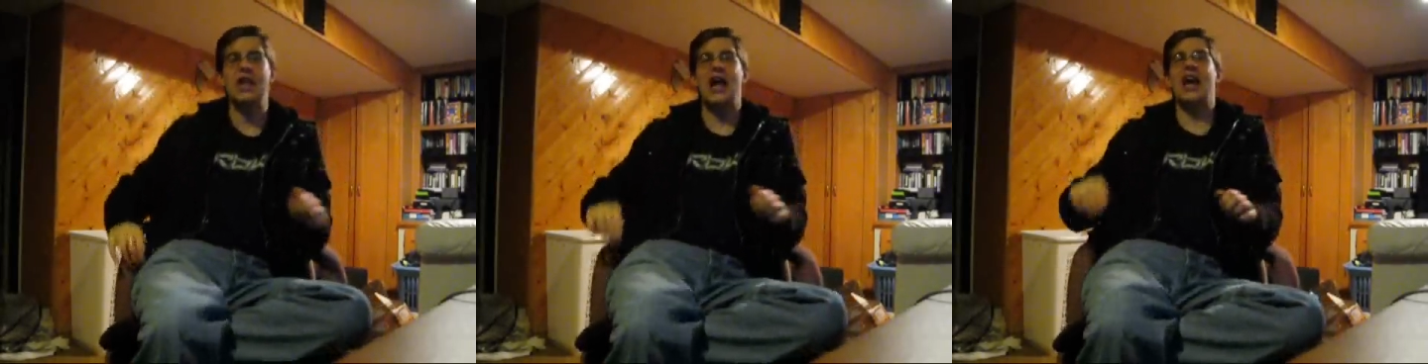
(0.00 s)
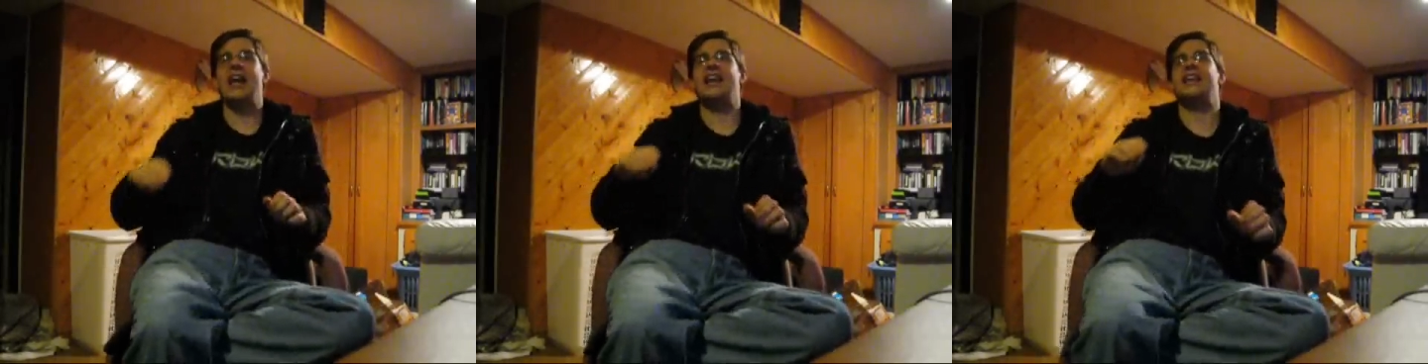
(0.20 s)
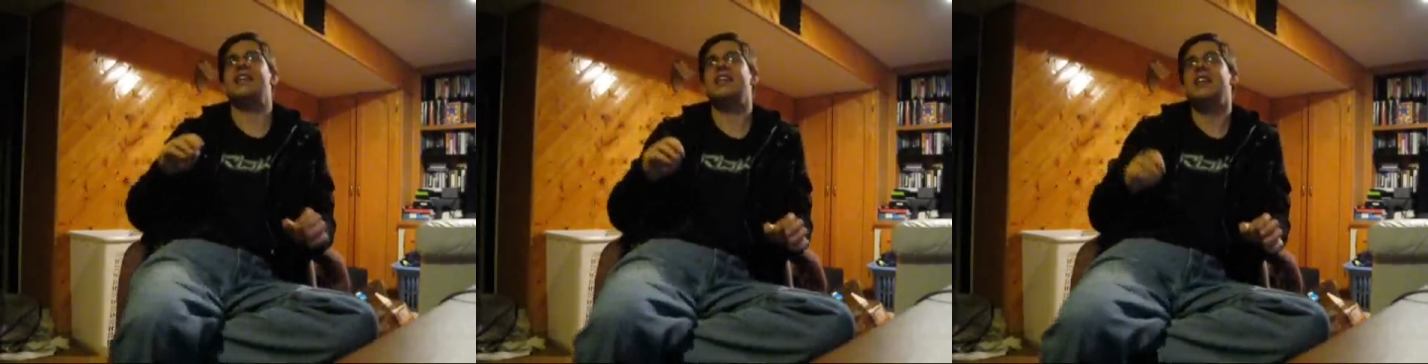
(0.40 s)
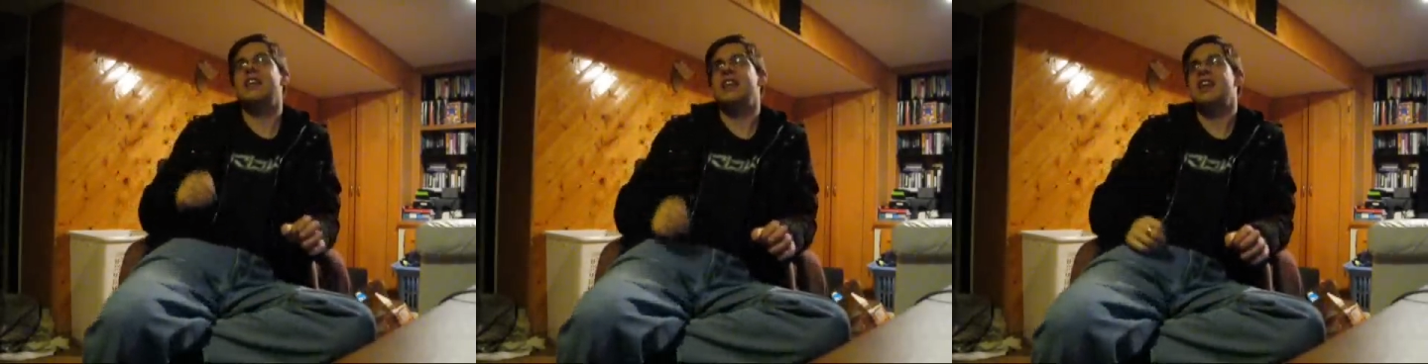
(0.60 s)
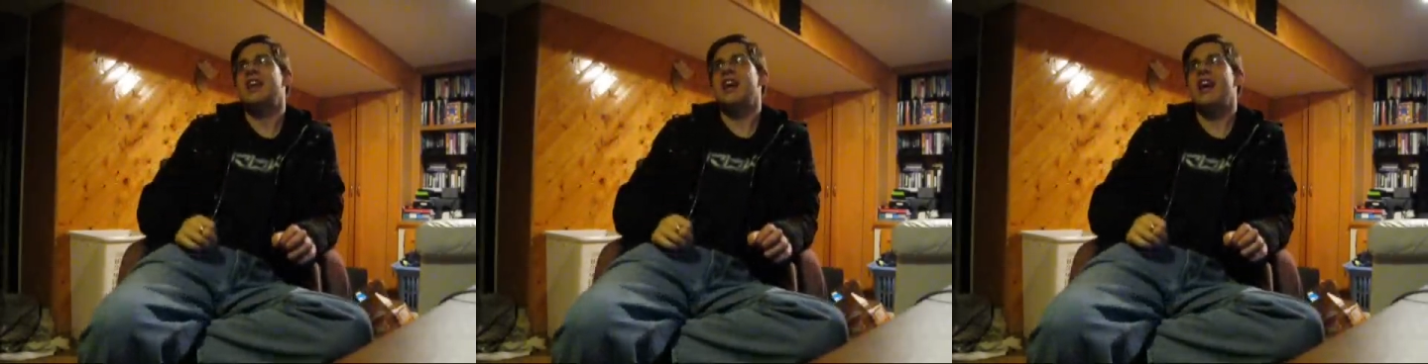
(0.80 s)
like,
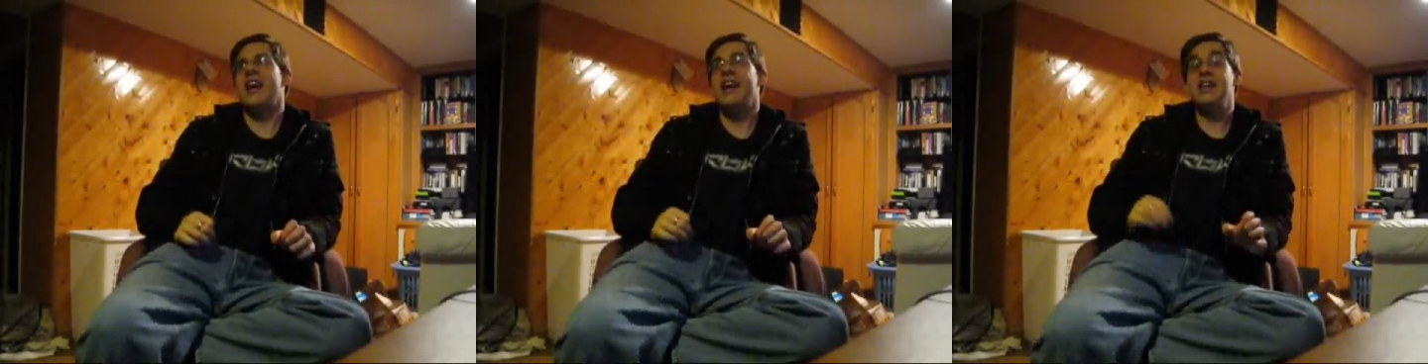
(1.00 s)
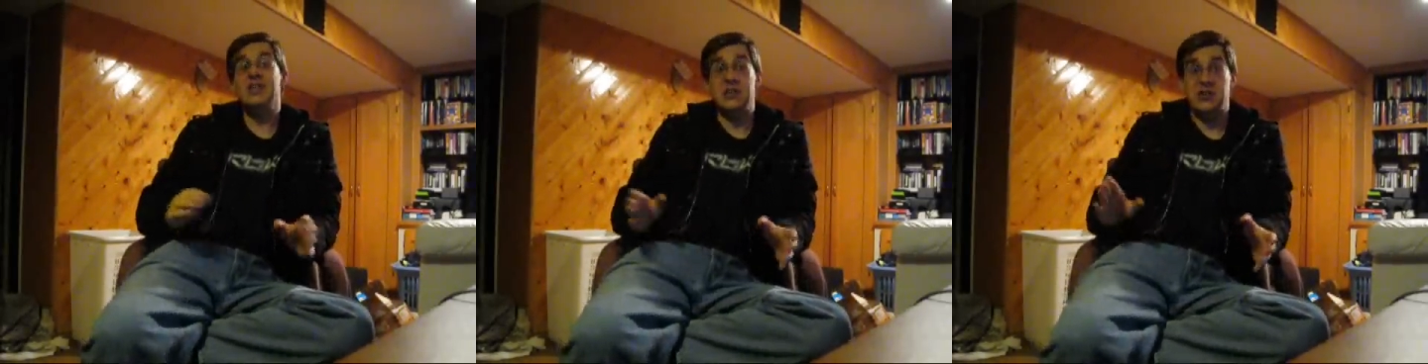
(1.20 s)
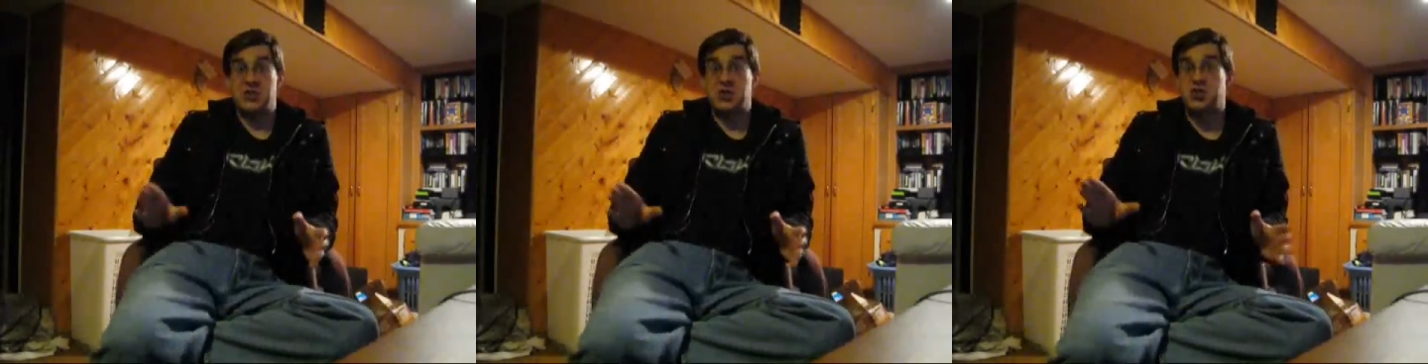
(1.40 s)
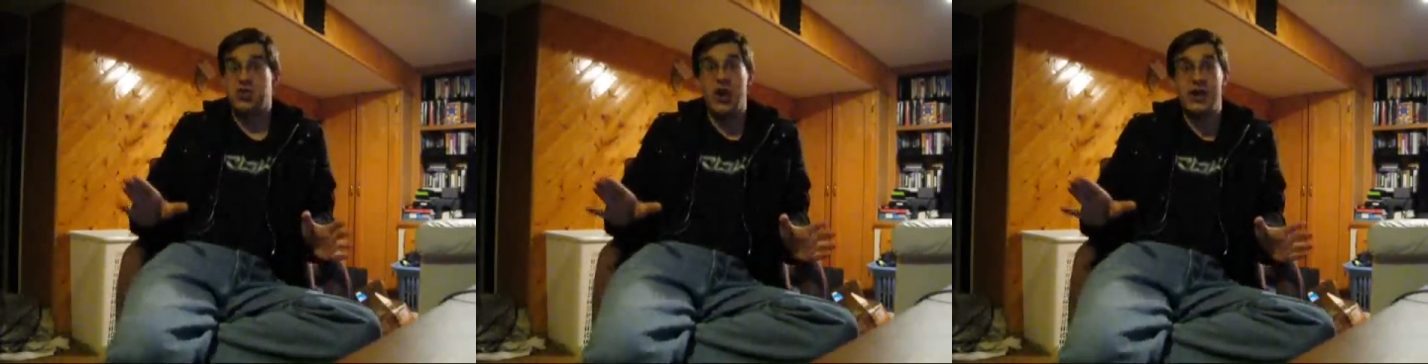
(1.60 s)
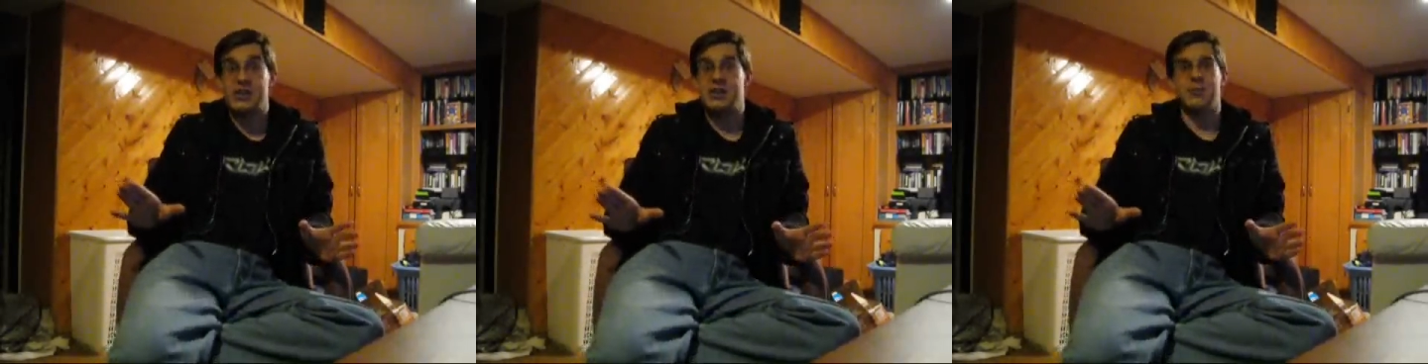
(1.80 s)

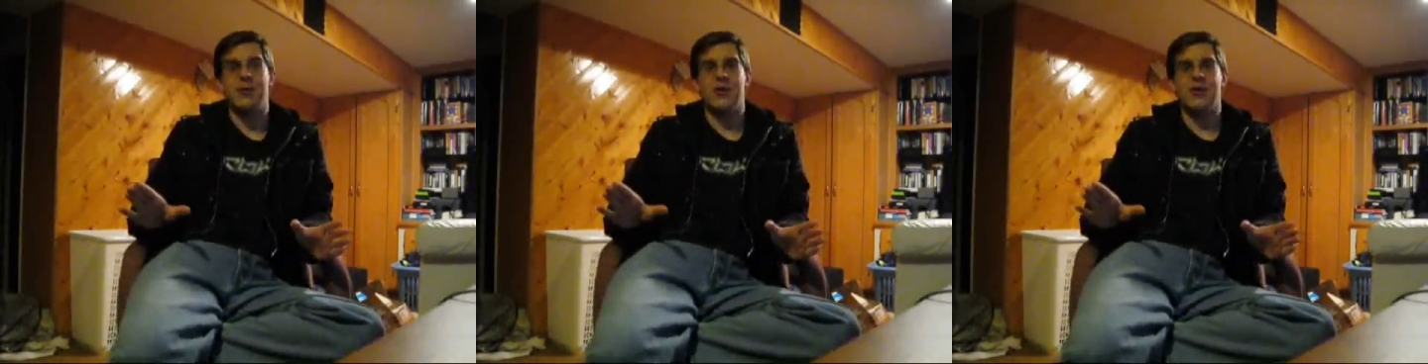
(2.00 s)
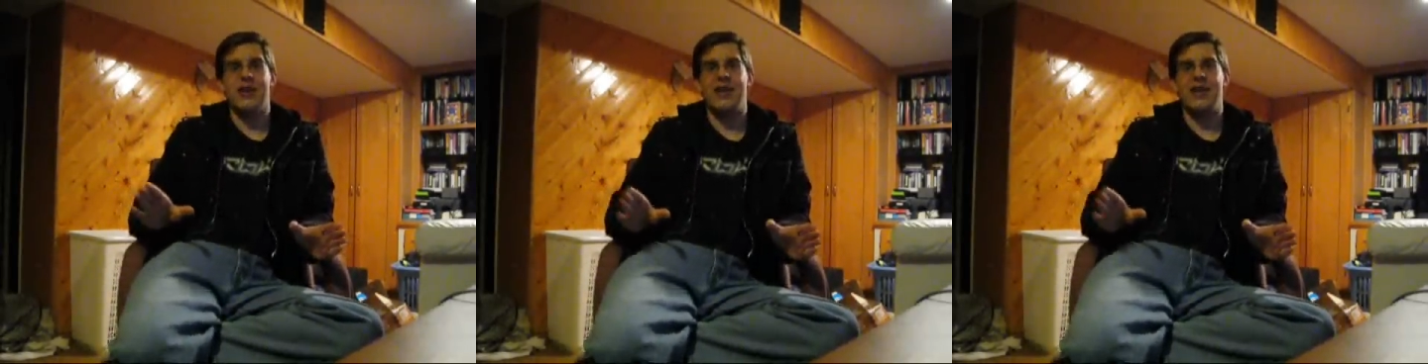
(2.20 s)
indestructible.